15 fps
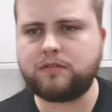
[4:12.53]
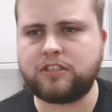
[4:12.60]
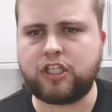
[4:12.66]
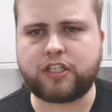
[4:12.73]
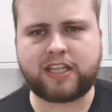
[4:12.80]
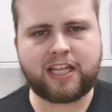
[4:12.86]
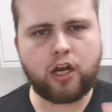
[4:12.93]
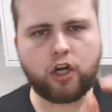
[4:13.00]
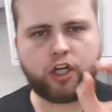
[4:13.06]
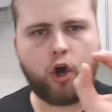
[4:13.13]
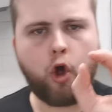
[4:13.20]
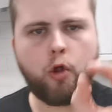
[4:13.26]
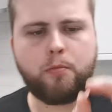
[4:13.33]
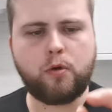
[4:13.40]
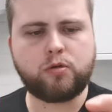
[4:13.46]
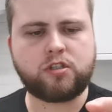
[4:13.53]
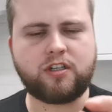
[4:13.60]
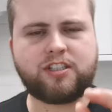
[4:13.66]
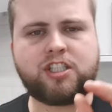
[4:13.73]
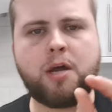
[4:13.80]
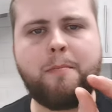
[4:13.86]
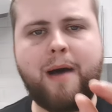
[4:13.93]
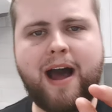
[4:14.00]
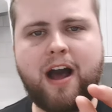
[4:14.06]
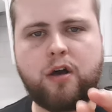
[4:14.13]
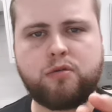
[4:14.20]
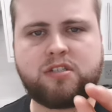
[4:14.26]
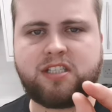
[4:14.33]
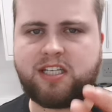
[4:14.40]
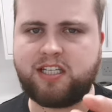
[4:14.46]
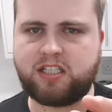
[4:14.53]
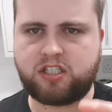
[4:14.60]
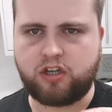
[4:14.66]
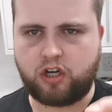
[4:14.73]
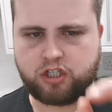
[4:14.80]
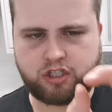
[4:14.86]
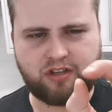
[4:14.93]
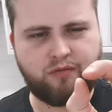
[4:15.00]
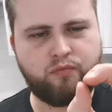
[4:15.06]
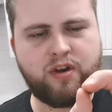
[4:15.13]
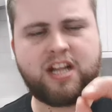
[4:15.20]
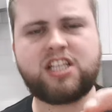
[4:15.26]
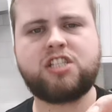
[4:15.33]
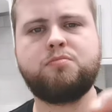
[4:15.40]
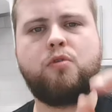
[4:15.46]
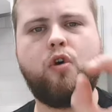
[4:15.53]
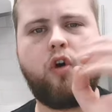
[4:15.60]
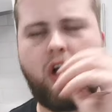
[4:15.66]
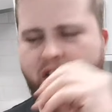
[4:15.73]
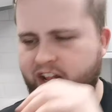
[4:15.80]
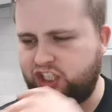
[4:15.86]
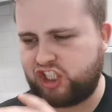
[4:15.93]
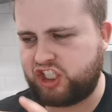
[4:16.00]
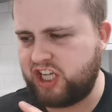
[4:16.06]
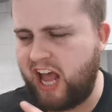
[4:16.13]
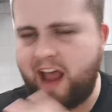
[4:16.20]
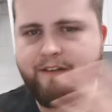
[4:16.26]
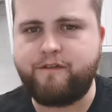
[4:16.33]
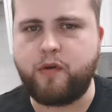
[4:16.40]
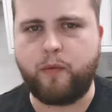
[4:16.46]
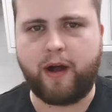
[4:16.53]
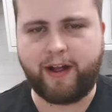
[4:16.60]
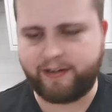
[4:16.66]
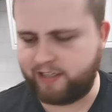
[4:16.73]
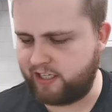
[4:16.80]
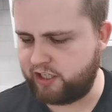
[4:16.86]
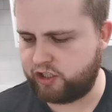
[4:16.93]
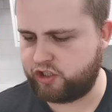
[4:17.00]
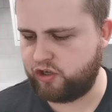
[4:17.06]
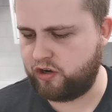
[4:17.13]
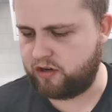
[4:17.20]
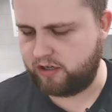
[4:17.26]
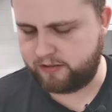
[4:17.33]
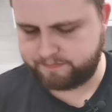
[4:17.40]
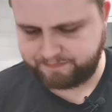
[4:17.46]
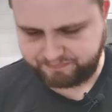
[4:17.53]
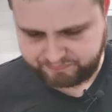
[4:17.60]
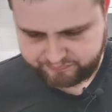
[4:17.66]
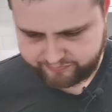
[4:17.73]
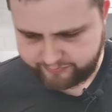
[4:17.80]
like they're like almost like tomato seed size. So they're really small and they're just everywhere in the chocolate.